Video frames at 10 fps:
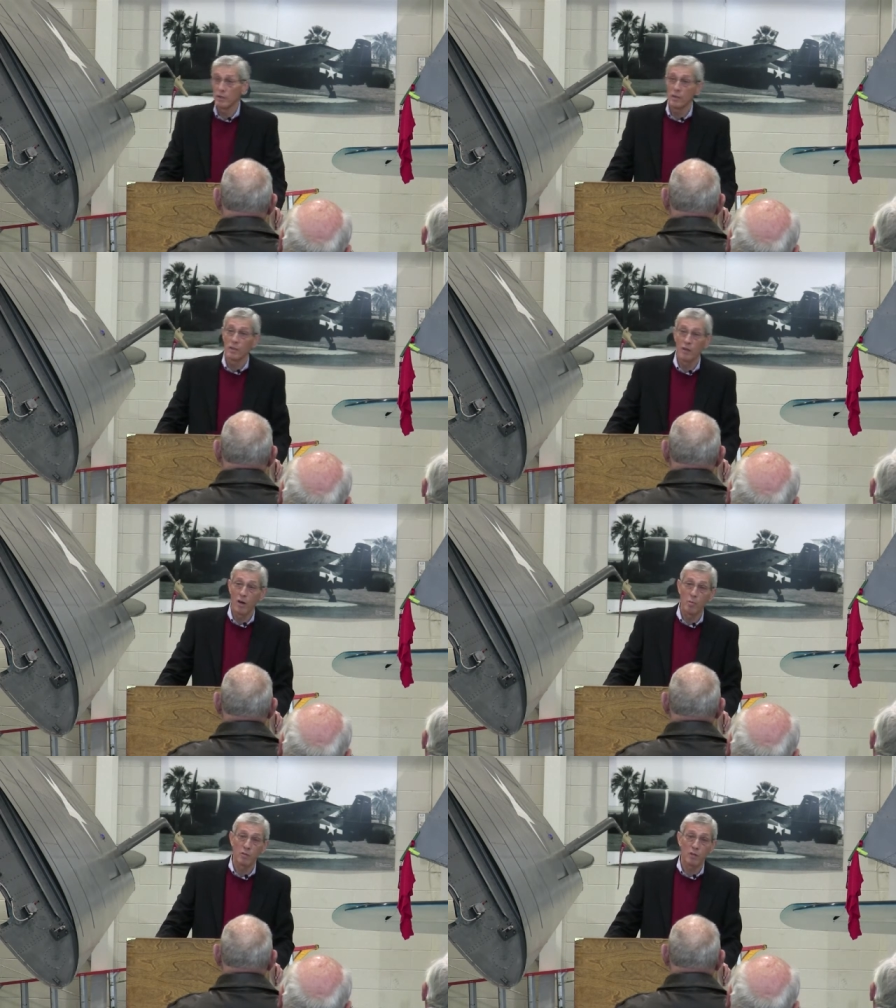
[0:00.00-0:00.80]
And, and
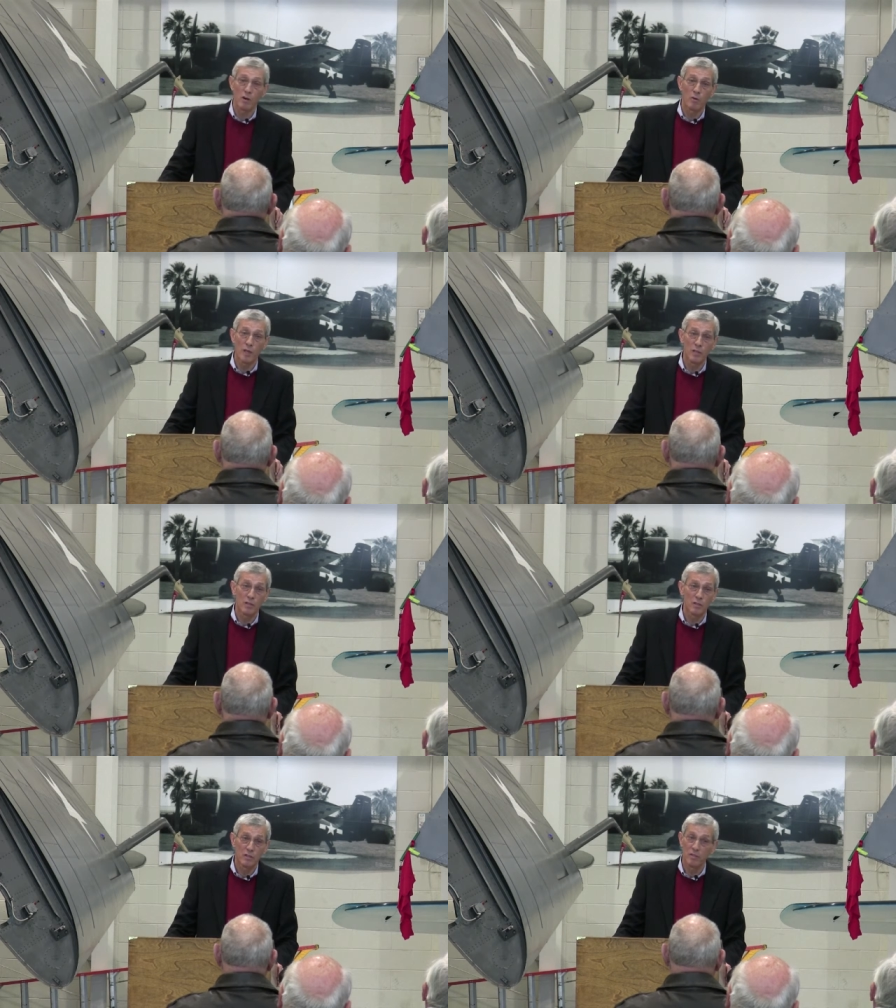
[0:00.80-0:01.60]
in almost all
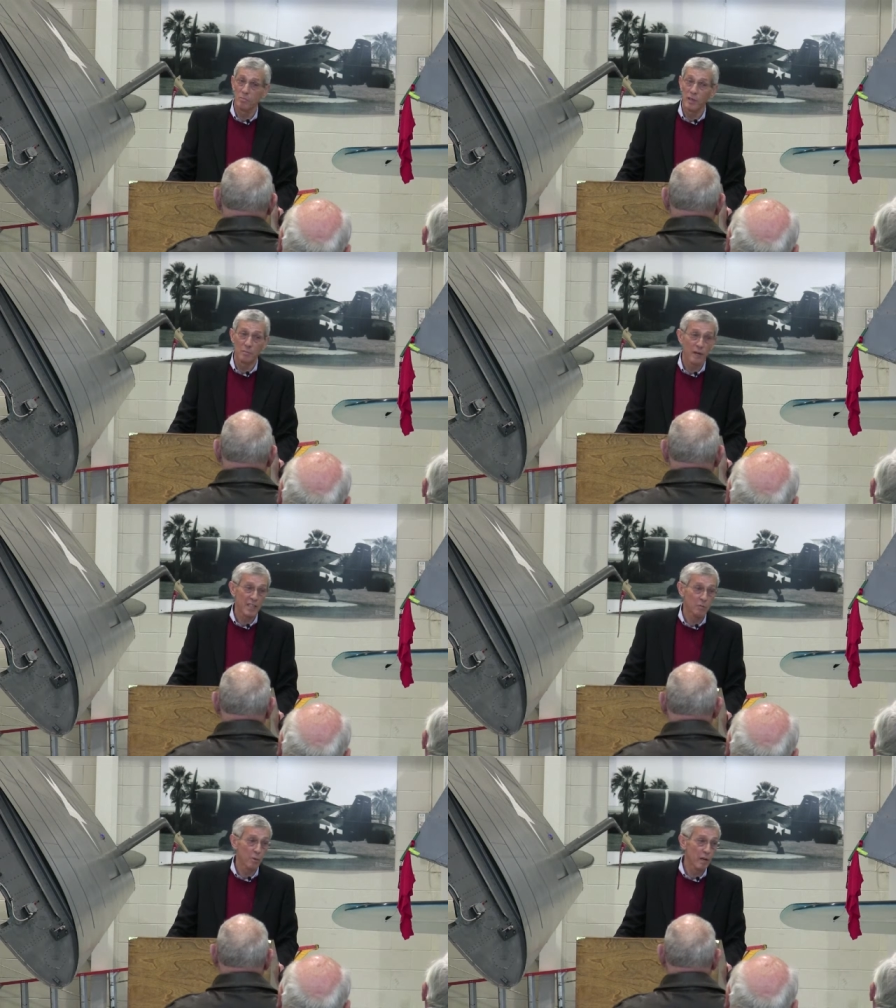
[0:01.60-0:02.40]
cases, you made
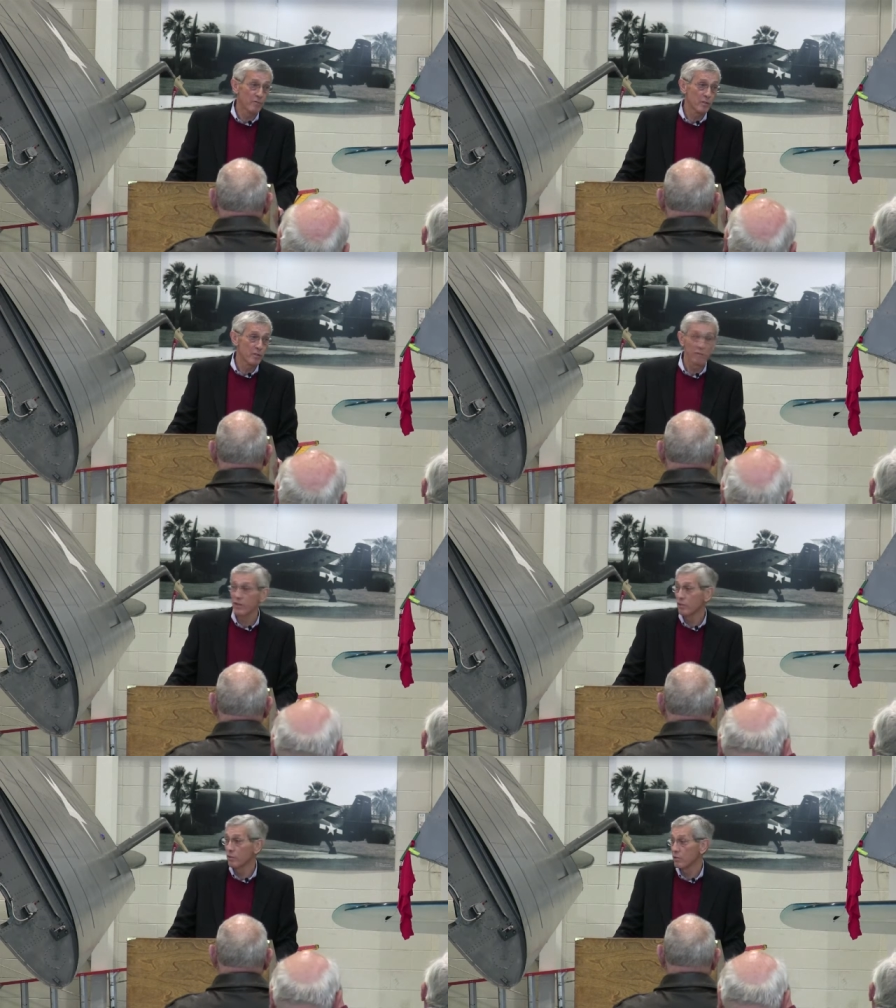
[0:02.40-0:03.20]
maximum effort to
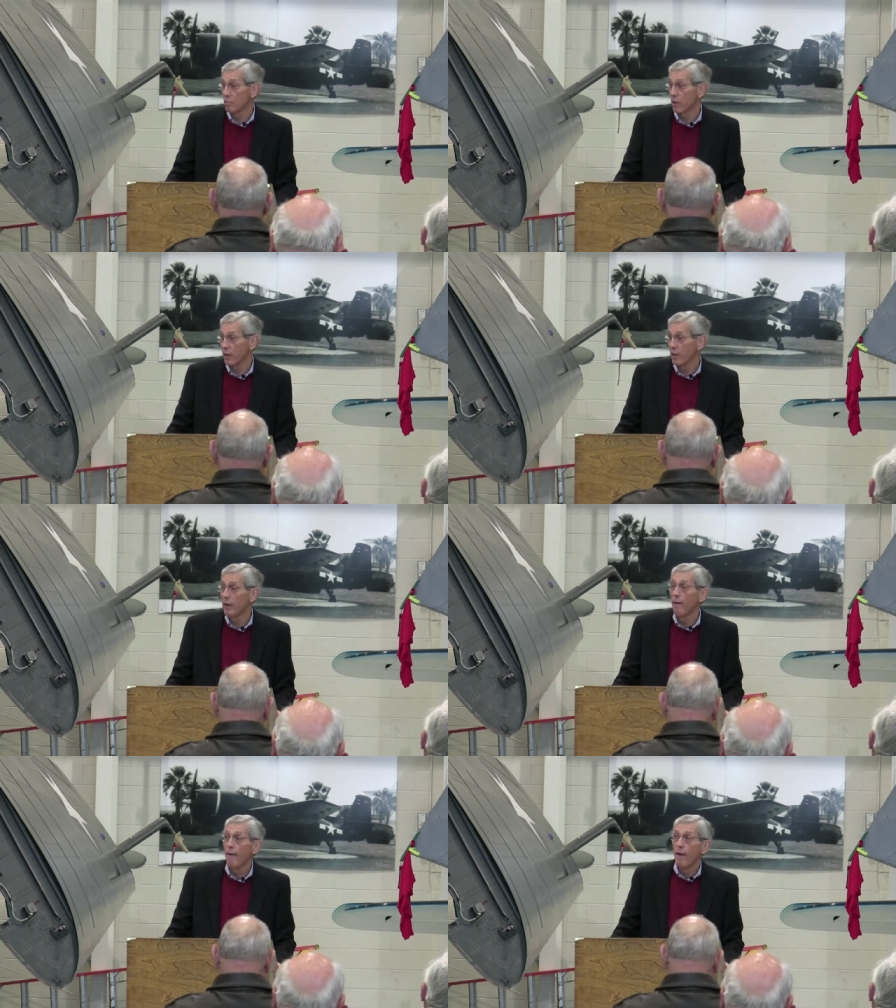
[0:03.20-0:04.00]
rescue
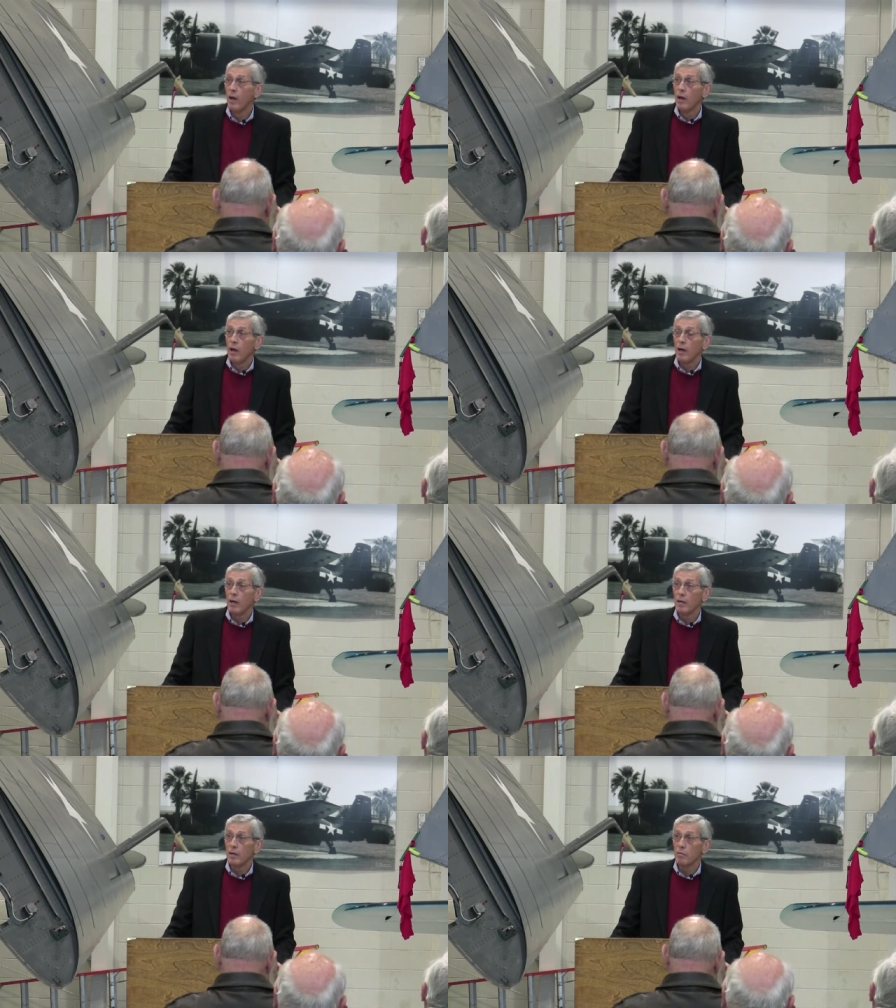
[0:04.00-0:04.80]
somebody,
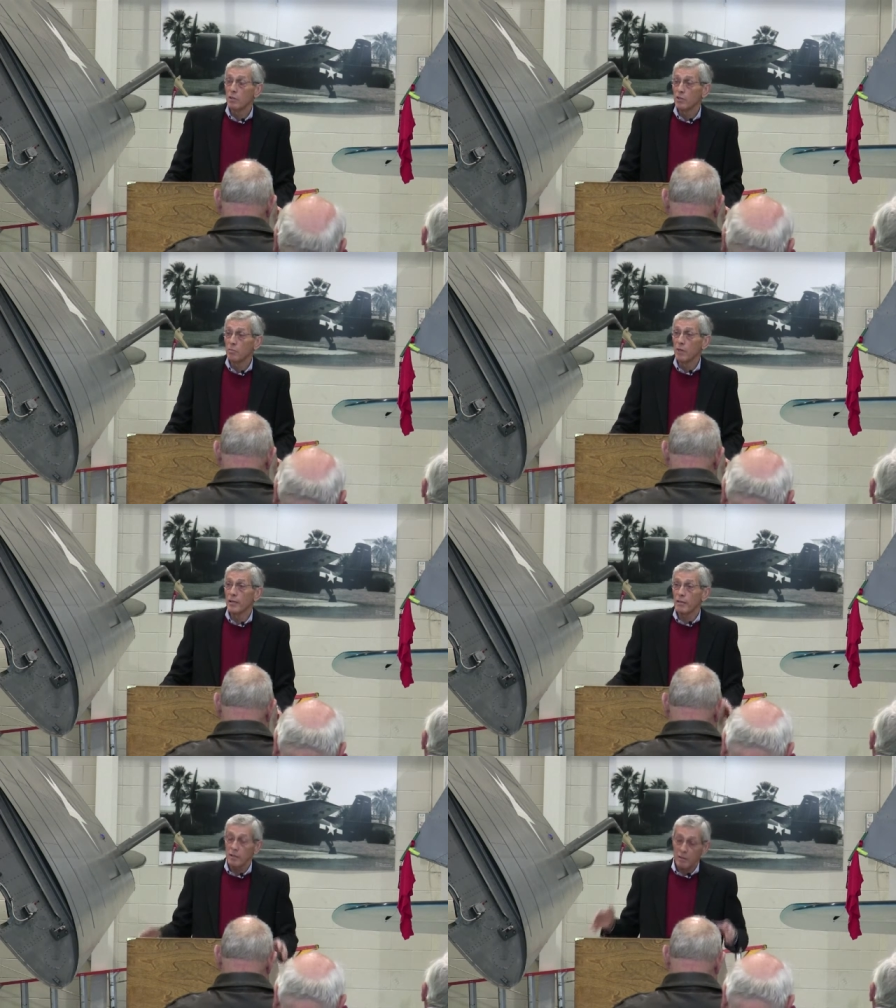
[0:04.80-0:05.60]
uh, which
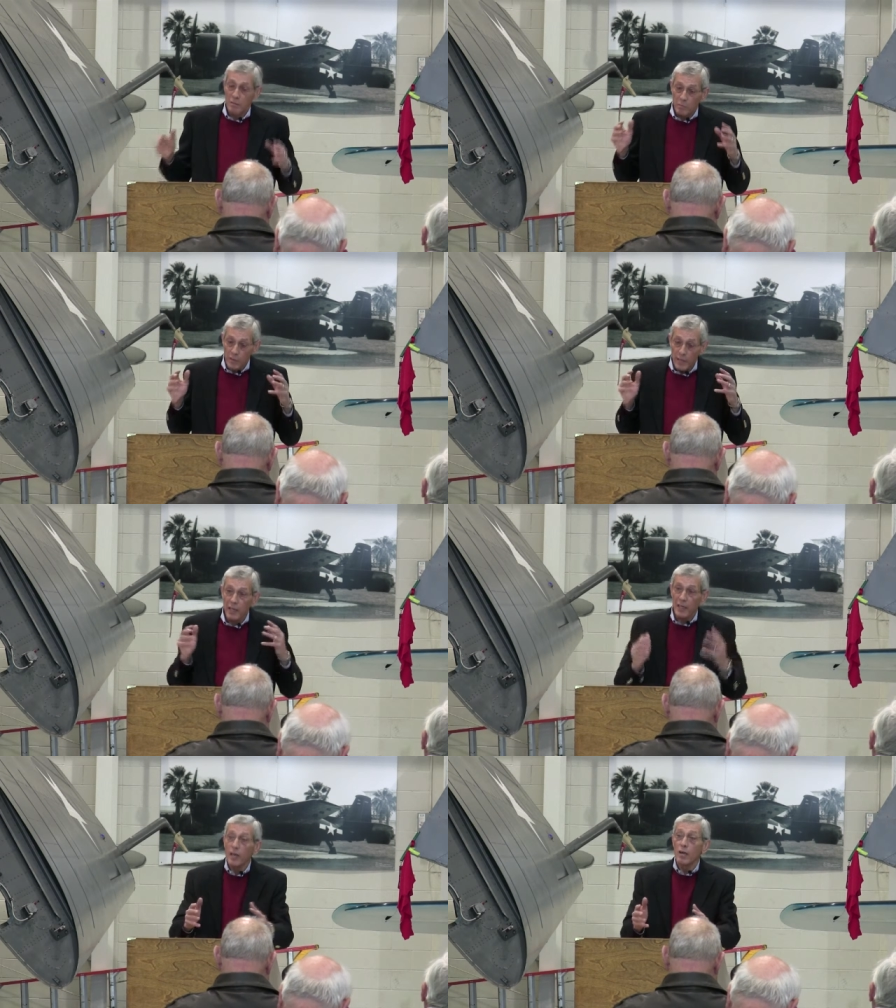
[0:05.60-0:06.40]
meant
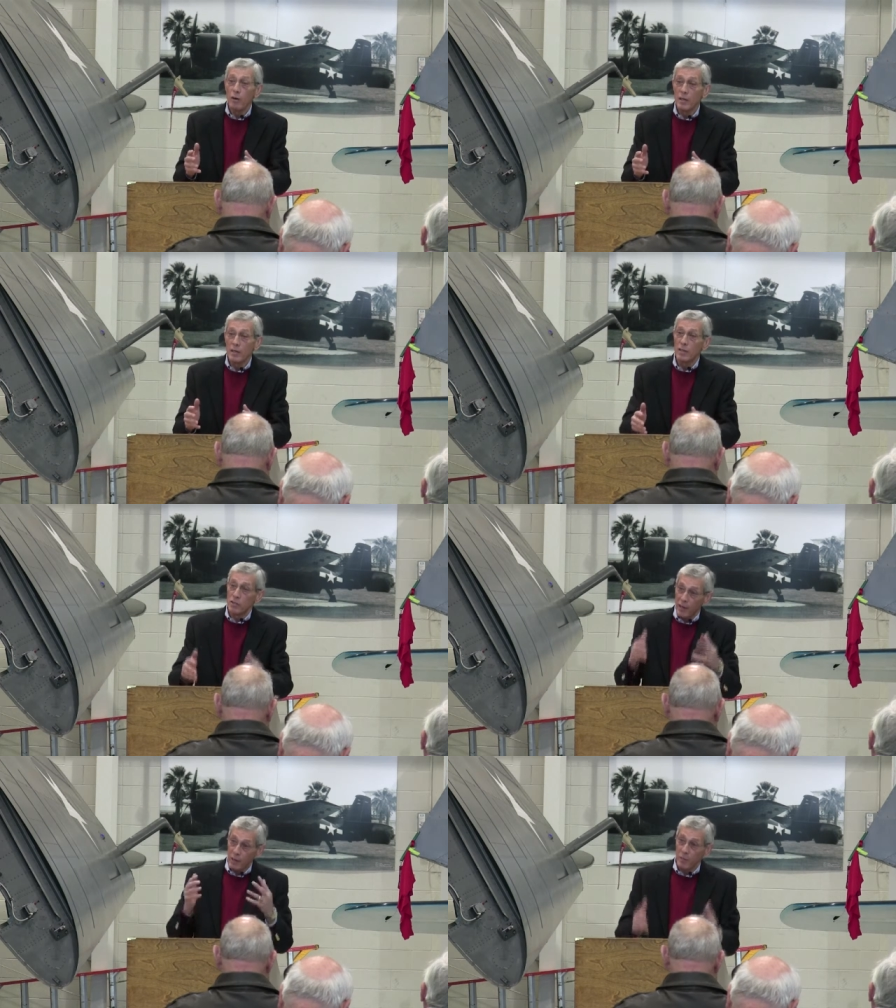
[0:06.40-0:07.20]
taking a helo in
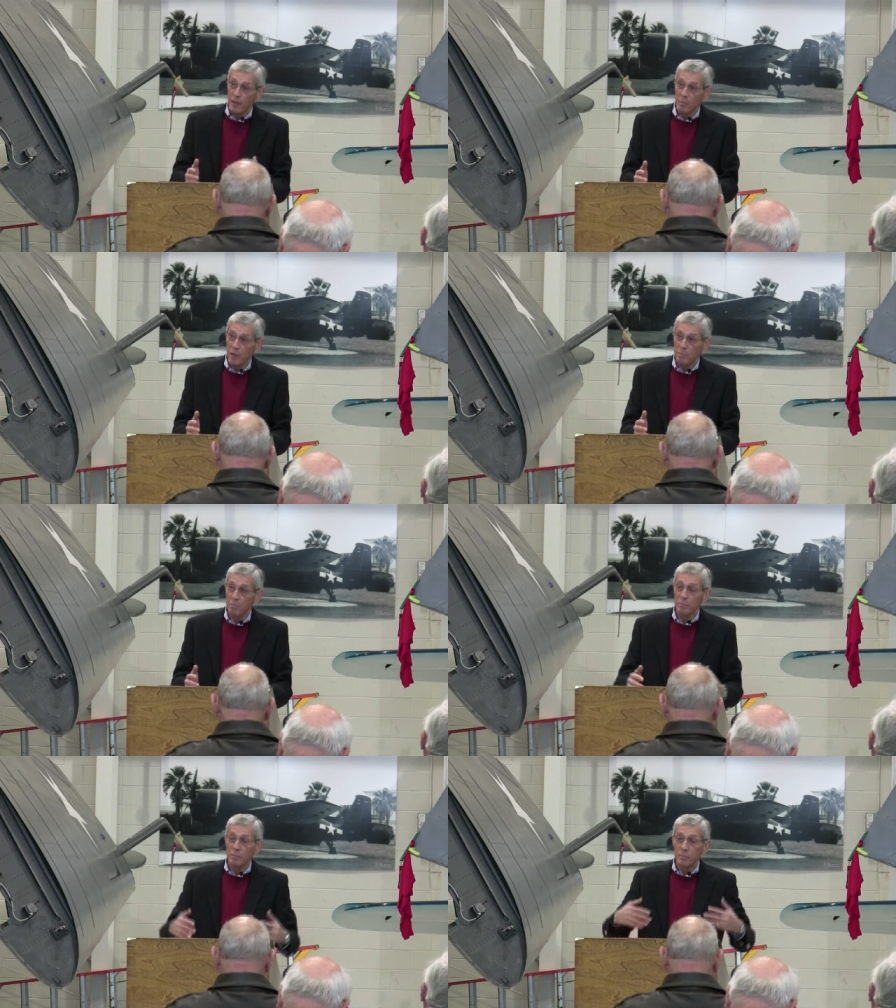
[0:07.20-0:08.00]
and trying to pick them up.